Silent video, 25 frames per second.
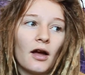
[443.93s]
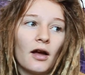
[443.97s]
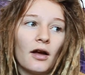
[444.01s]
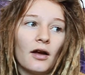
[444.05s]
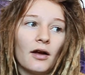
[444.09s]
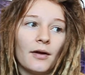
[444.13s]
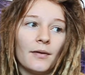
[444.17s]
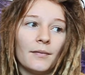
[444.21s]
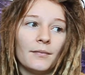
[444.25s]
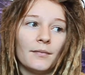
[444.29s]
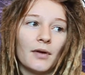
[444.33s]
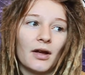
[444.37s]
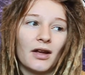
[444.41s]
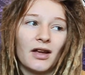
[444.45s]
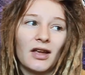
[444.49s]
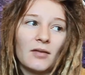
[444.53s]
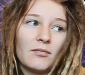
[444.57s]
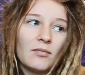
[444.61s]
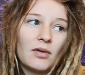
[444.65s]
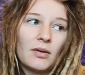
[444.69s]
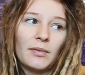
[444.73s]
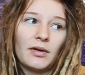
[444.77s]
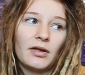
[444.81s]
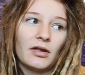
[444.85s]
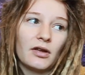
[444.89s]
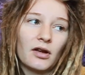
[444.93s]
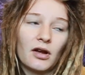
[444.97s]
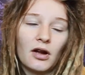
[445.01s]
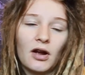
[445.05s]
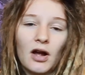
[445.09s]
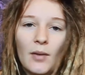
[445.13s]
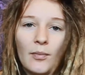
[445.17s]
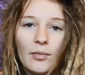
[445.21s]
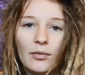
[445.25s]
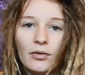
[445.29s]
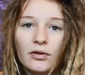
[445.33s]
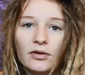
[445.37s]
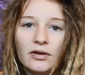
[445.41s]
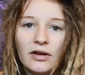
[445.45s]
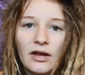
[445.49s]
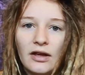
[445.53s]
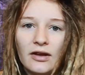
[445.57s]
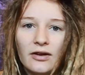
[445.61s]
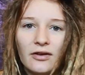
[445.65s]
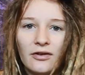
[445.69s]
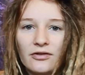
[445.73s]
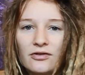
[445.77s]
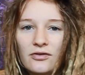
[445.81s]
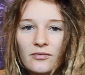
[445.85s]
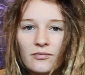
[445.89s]
I get maybe like a couple a
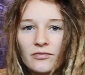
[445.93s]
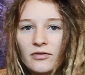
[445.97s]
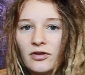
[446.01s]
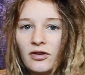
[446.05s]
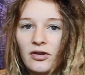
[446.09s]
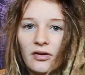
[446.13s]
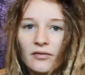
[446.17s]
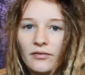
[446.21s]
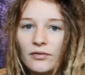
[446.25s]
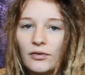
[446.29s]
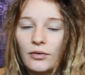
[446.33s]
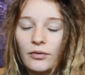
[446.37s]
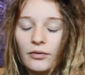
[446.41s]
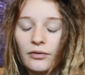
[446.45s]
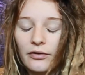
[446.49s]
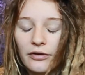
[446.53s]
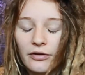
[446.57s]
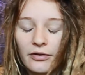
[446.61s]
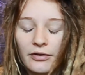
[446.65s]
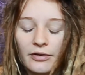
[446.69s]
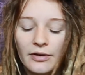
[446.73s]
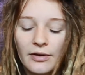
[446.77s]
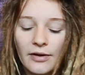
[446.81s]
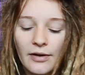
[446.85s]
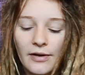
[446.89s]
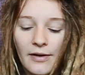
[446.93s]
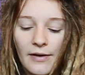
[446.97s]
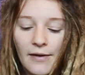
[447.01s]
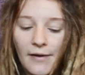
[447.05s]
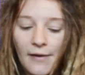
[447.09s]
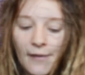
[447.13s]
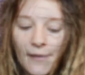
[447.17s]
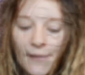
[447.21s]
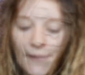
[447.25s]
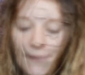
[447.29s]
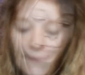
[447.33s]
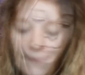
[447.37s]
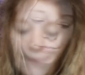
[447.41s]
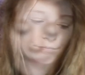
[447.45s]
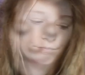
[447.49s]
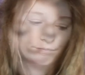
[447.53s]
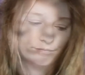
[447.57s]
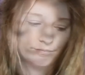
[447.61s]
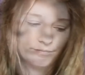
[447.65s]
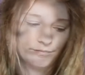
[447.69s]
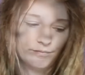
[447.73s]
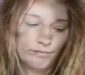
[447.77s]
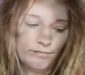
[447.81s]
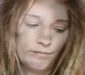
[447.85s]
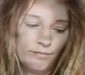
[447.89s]
day or something of those.
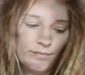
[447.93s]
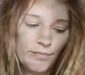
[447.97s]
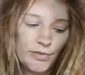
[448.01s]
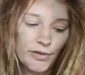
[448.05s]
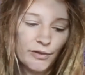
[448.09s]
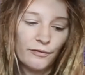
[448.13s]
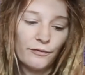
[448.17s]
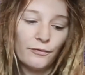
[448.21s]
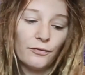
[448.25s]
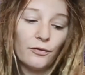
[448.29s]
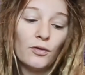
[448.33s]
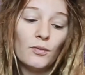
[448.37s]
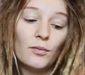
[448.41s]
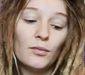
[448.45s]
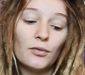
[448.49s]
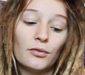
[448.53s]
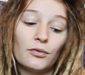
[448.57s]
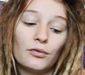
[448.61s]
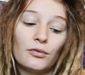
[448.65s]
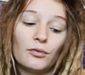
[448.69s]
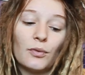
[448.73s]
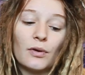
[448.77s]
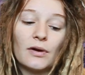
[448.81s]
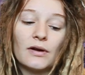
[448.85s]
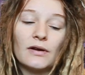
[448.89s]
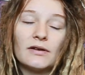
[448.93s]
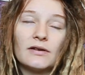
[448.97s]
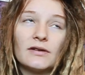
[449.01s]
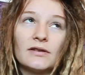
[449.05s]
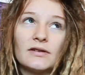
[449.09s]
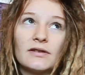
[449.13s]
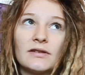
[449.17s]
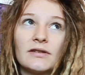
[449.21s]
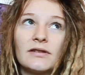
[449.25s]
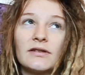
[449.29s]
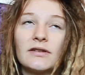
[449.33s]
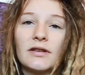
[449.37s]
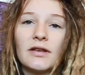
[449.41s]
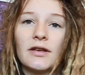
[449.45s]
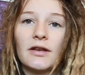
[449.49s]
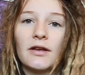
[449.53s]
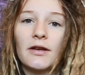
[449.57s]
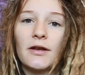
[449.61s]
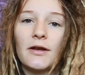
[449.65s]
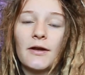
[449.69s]
The full moon was